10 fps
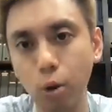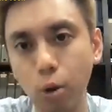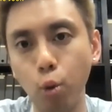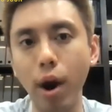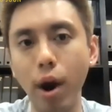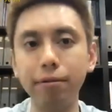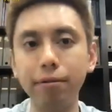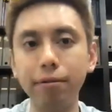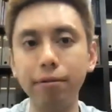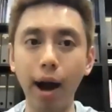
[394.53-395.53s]
whenever
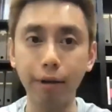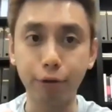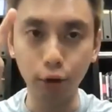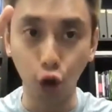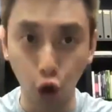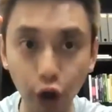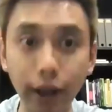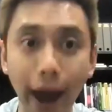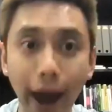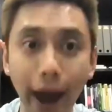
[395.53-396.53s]
I've got good
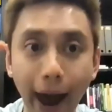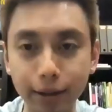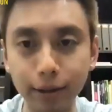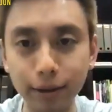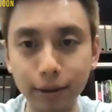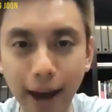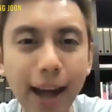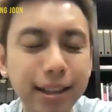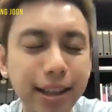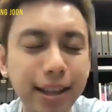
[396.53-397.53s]
ads
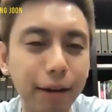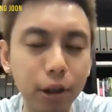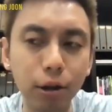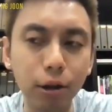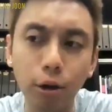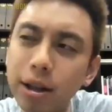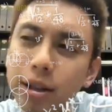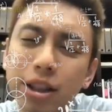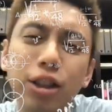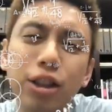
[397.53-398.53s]
that I feel, okay,
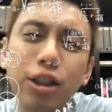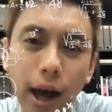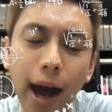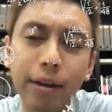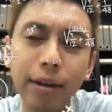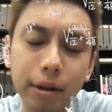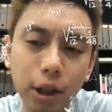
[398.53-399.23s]
this is a good ad,